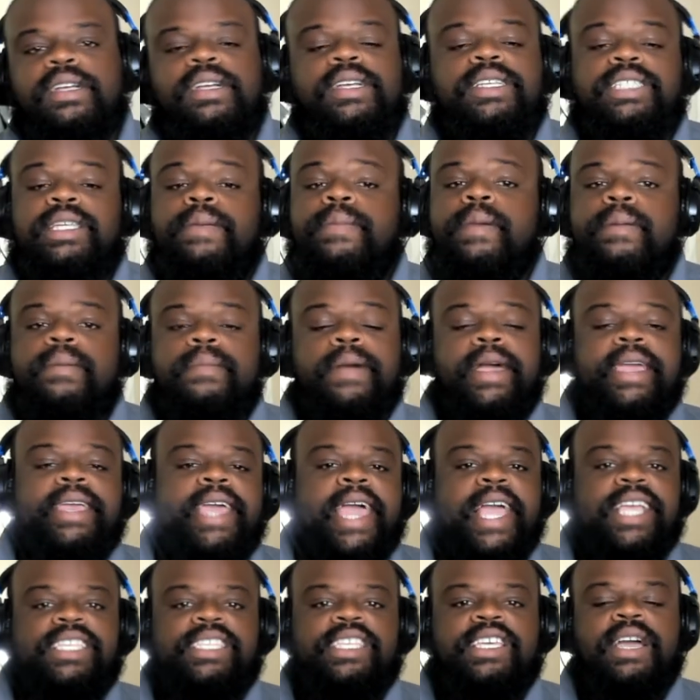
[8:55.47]
Some people might
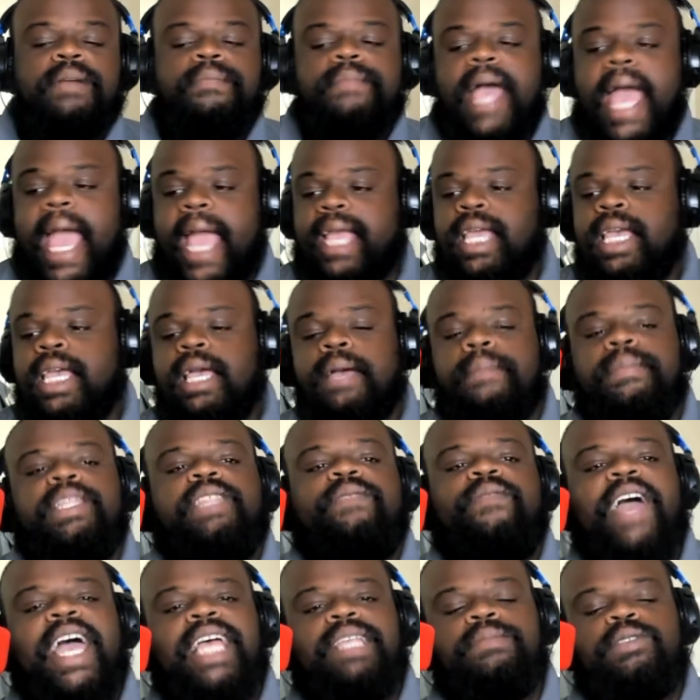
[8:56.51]
actually come back. But the
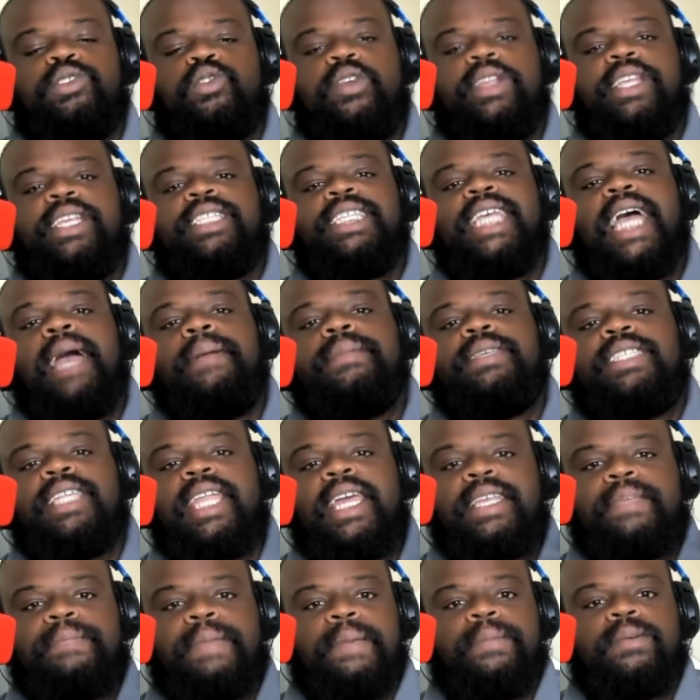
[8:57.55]
vast majority of the time, it's
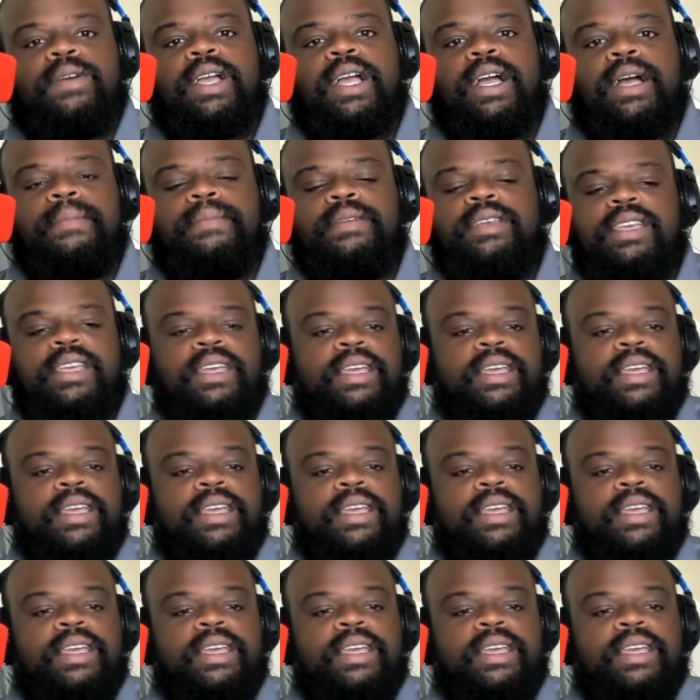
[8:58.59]
like people come.